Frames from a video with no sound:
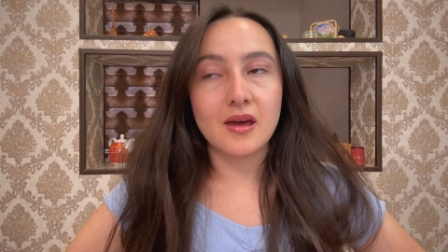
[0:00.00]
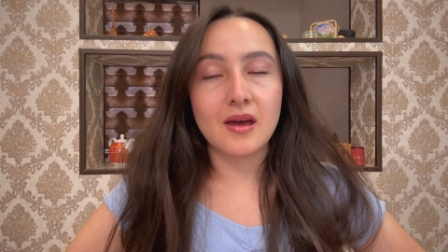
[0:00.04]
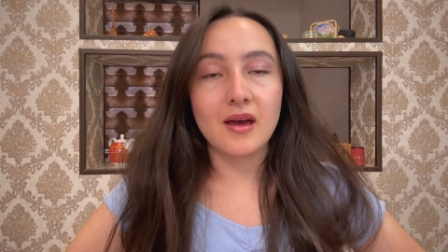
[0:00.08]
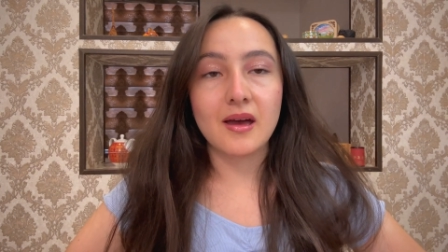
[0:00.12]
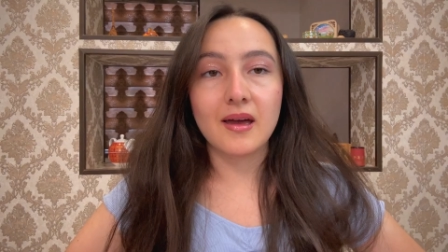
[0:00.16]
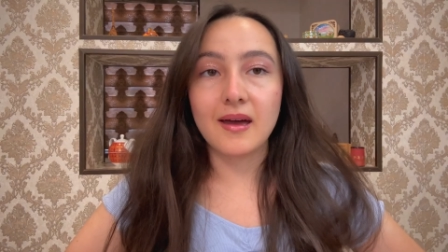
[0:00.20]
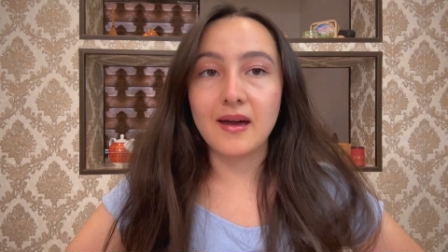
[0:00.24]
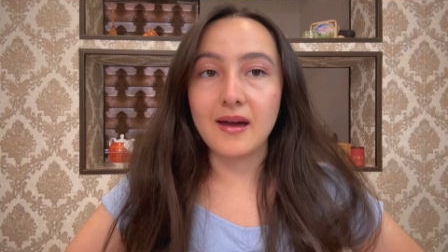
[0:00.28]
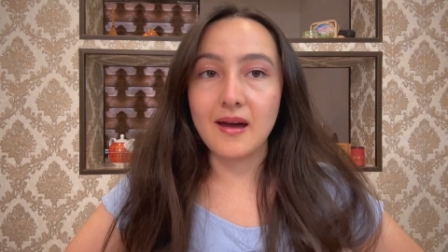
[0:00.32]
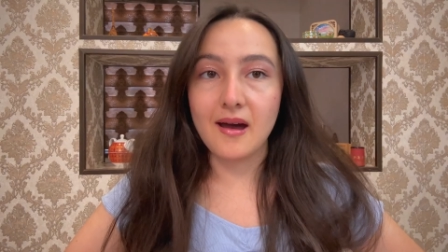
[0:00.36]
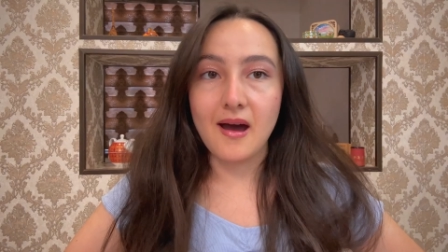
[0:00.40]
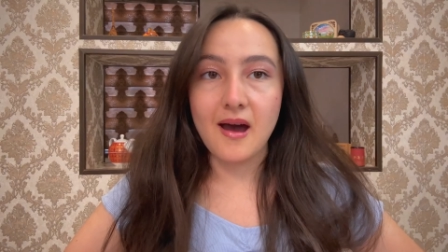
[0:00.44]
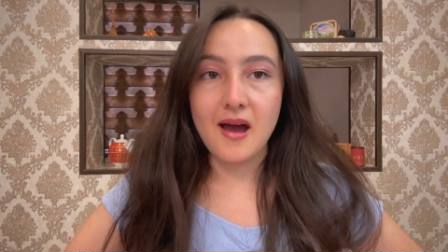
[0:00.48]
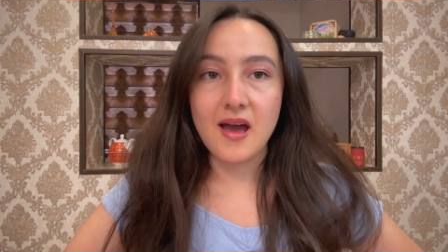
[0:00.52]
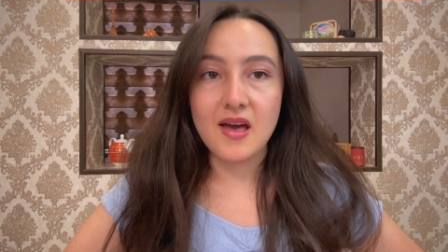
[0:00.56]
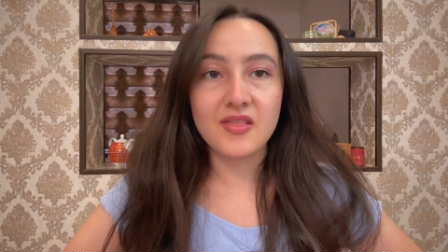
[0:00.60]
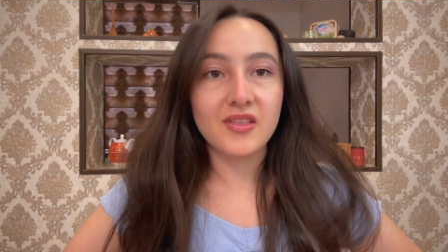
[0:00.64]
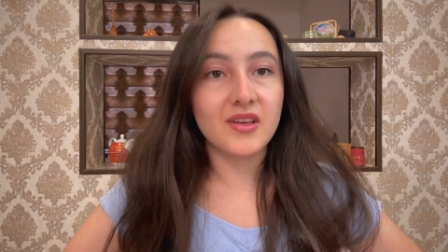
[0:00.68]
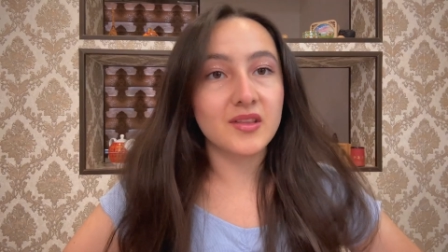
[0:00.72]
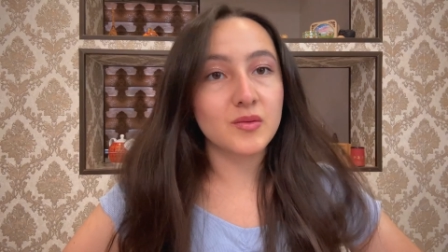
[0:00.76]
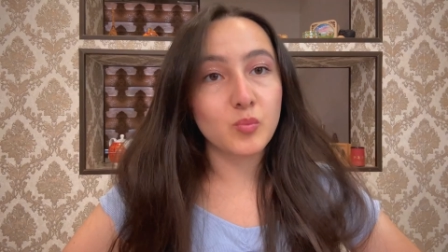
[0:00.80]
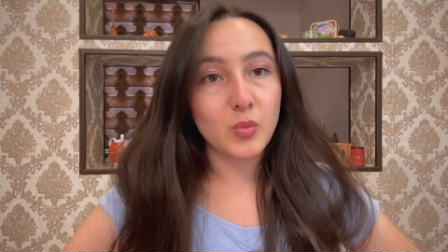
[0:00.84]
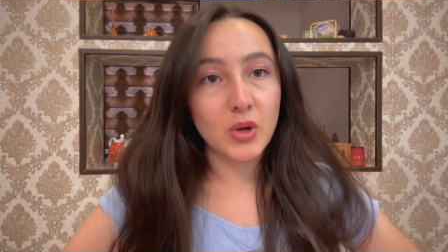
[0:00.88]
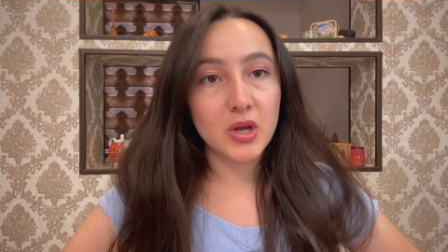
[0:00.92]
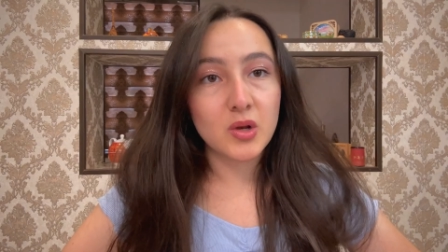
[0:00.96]
a guy
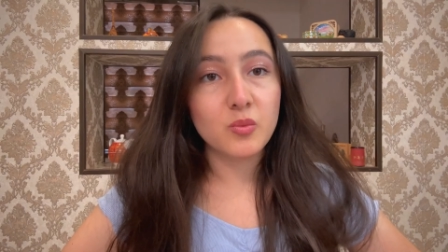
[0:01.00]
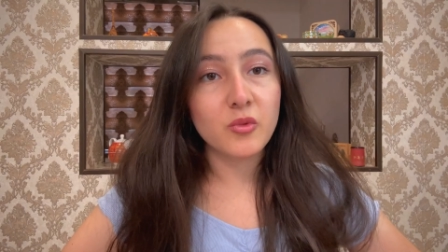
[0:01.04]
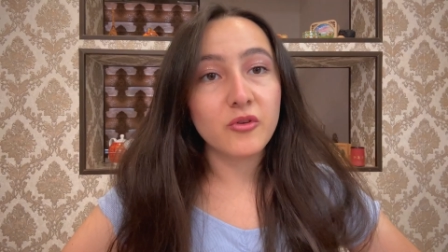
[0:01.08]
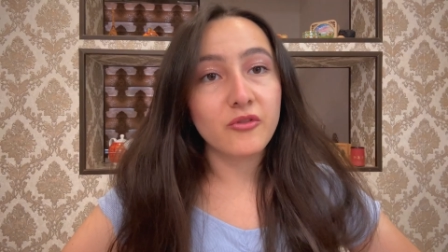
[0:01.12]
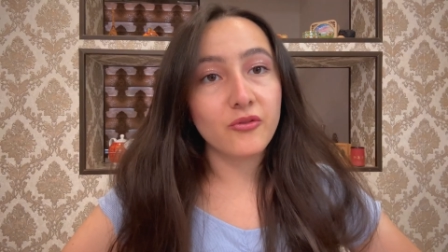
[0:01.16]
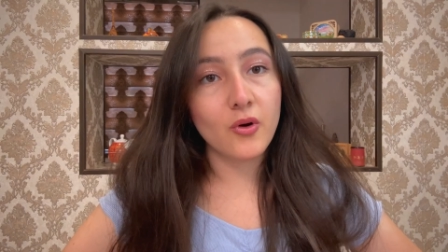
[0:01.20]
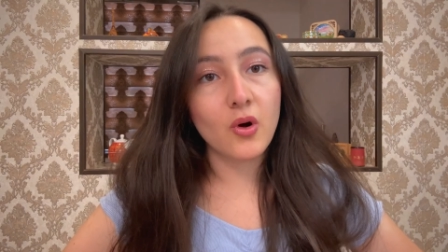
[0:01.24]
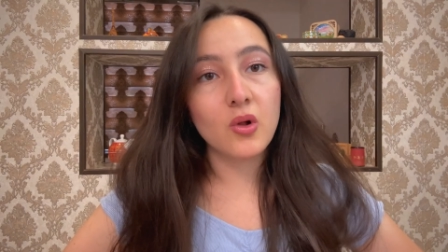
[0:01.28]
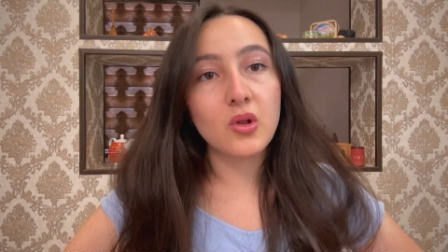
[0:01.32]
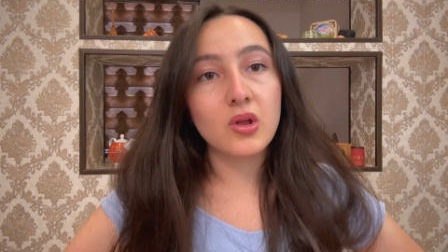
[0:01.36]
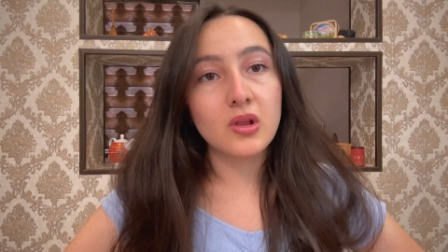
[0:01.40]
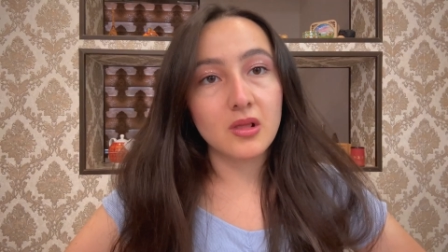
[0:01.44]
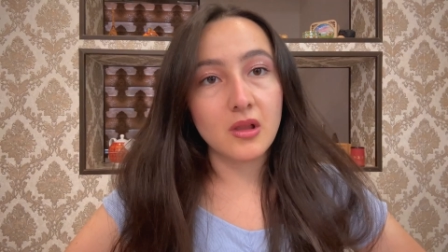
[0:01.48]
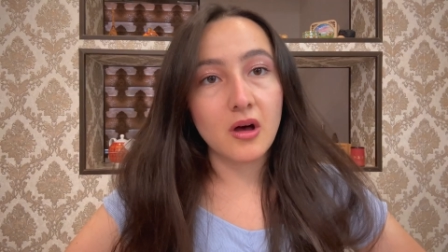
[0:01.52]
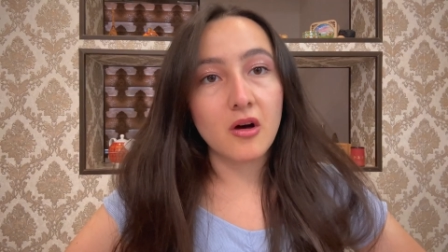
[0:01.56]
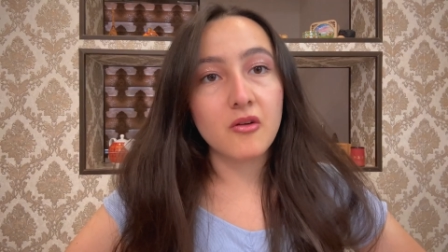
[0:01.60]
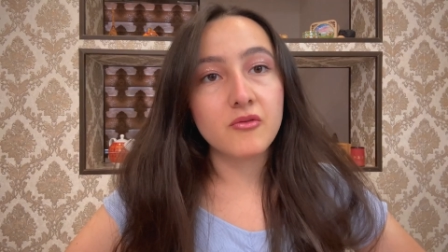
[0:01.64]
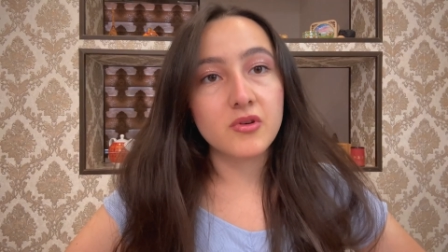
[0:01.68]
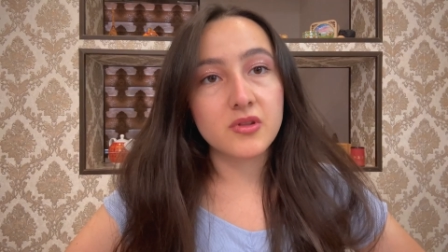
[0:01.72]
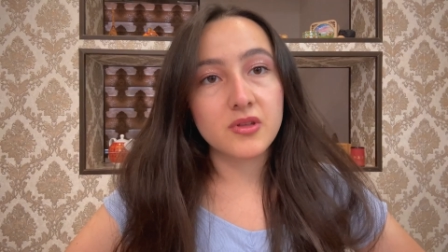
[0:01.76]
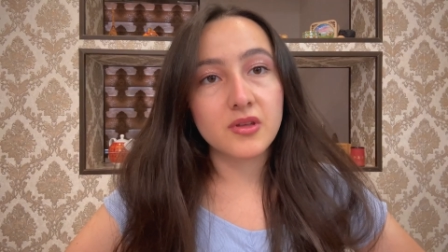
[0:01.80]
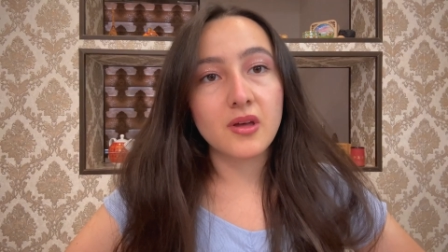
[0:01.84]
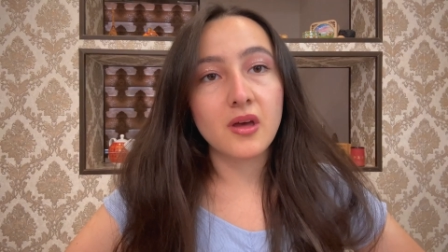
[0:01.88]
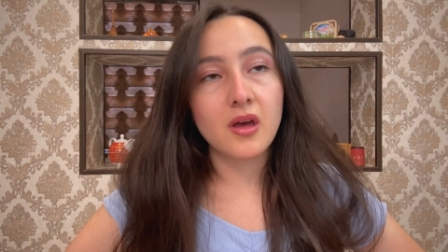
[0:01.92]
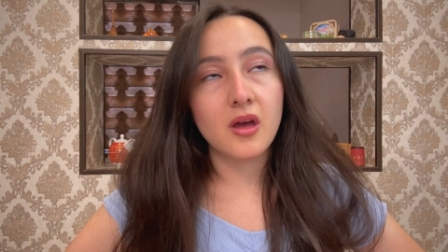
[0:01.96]
that made me fall in love
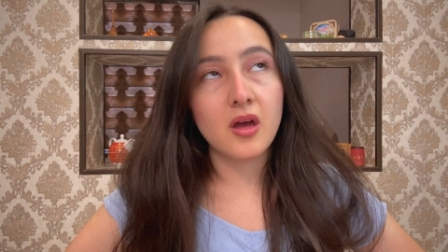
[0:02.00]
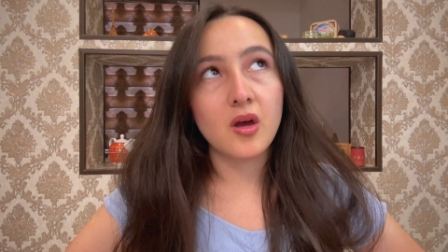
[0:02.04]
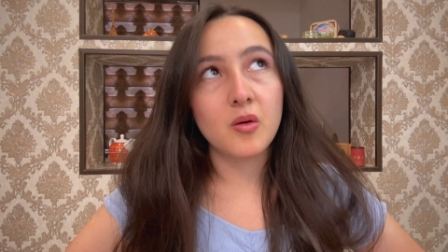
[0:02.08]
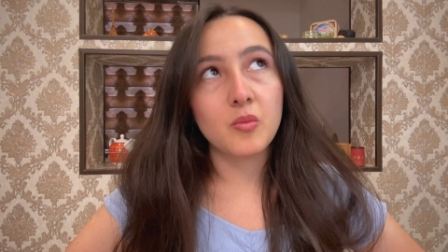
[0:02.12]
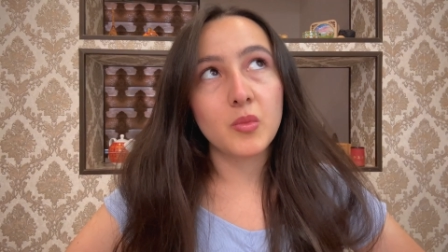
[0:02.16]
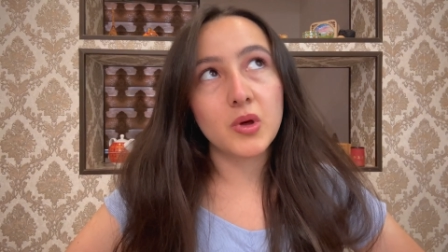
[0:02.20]
with him